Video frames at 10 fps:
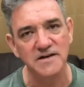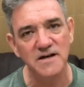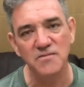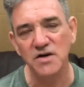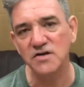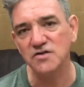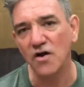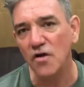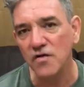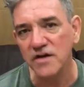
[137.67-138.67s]
because
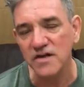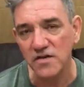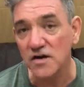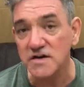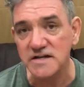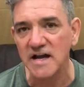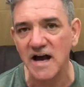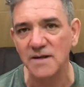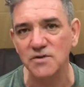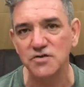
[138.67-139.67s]
all the
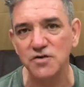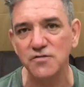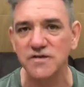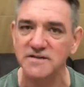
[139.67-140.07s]
undeniable truth is